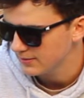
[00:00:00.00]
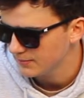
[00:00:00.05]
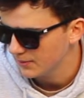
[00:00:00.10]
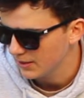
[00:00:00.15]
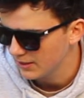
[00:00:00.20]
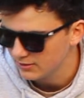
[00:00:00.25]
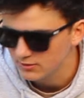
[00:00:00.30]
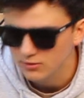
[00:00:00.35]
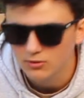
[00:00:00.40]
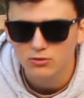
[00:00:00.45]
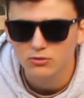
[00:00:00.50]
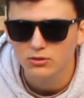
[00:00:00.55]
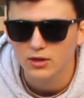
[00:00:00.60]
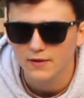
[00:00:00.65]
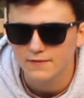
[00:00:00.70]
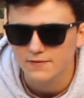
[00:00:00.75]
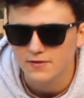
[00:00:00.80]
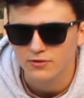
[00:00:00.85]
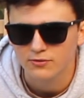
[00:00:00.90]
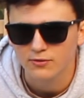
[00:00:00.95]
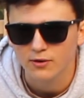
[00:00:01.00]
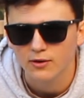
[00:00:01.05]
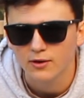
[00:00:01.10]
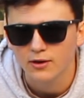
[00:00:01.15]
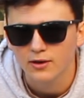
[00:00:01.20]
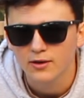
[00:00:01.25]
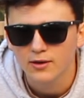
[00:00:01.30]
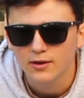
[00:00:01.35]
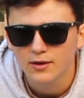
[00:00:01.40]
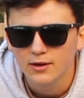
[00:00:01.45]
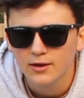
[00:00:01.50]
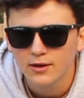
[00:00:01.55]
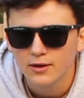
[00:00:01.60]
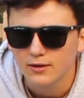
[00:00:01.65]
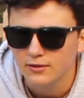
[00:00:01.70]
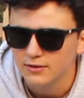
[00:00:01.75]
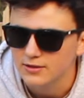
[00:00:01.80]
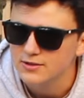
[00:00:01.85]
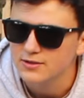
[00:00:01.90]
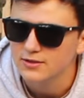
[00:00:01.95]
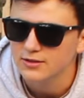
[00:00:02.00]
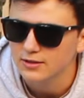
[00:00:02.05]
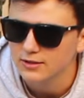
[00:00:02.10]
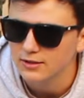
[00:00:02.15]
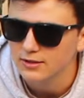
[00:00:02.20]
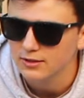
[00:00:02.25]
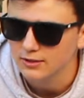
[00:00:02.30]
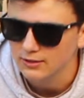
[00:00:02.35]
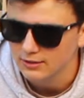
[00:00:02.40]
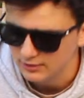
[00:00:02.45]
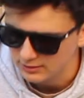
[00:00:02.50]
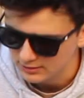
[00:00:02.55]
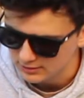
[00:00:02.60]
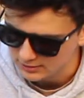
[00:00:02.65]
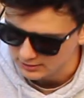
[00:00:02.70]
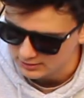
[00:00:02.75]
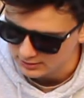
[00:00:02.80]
but I do love to throw it. This thing I